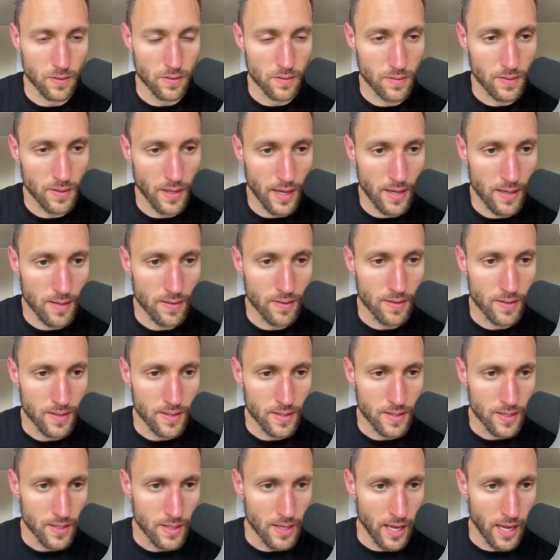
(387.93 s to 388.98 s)
Okay.
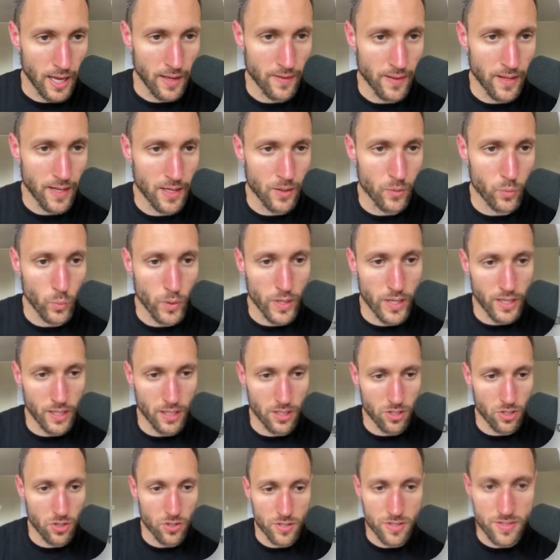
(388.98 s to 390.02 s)
And then we
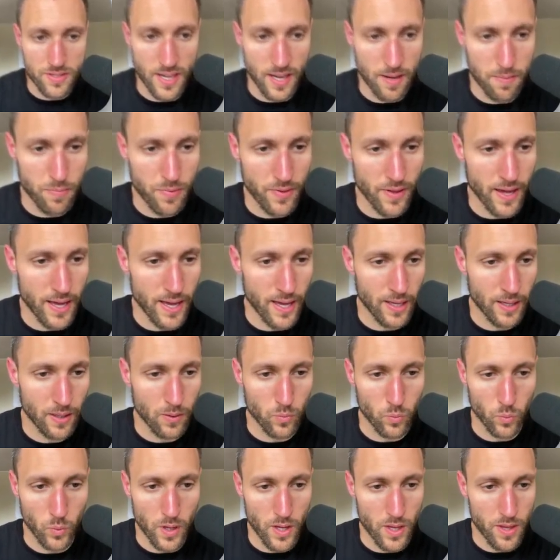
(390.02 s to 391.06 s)
can do the same
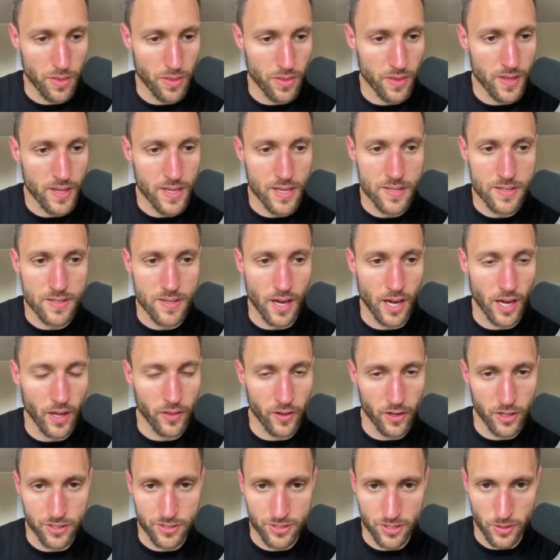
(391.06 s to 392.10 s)
thing with these
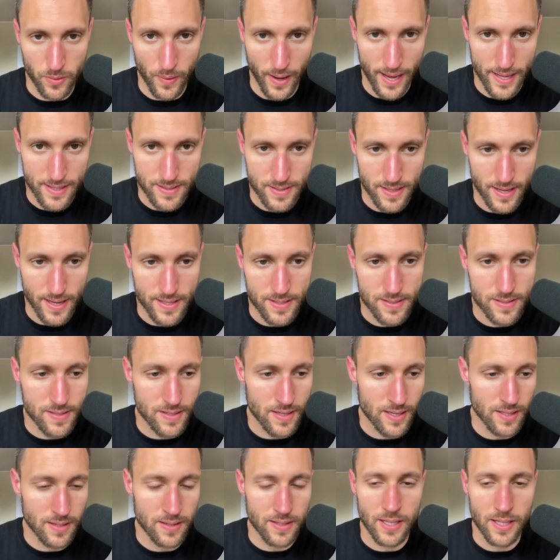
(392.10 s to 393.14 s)
other 2 ad sets, and